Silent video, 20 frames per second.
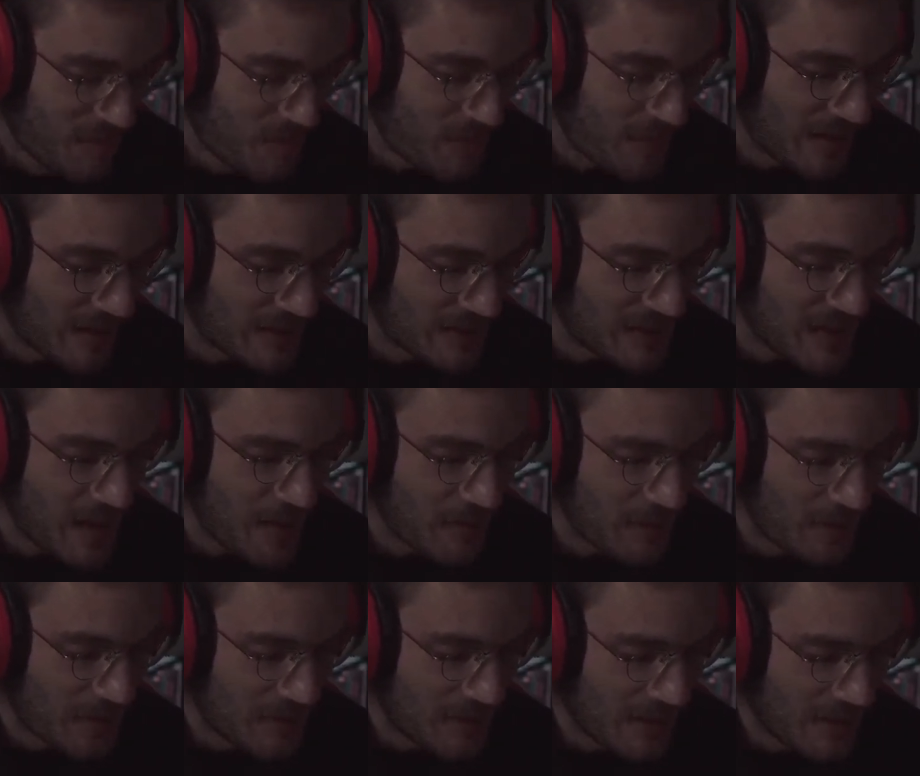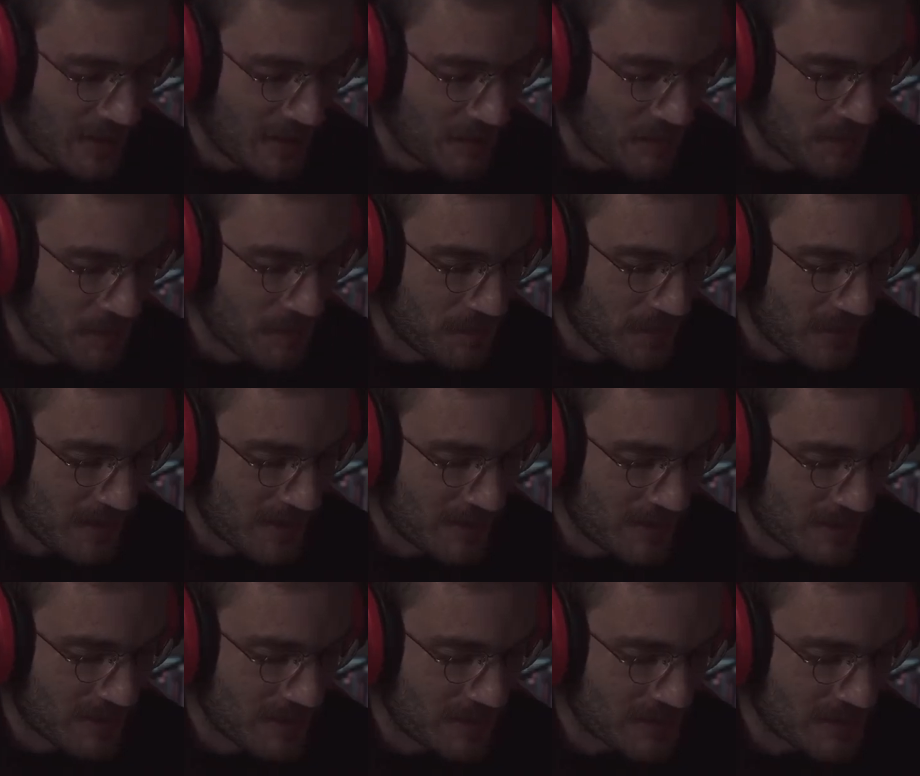Big Sam looked at him and
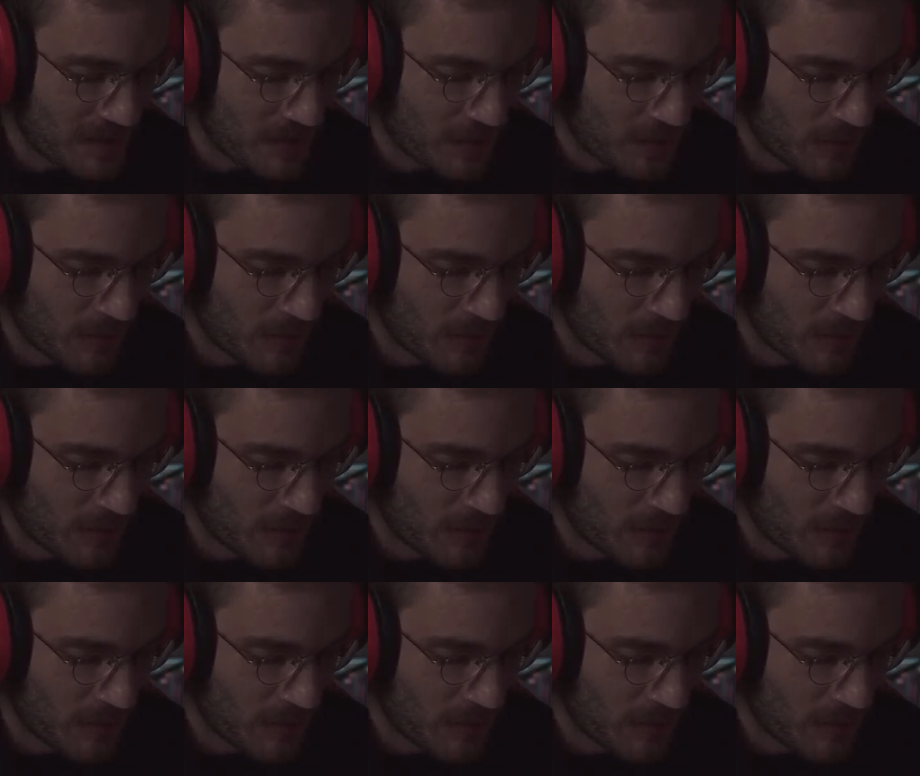didn't say a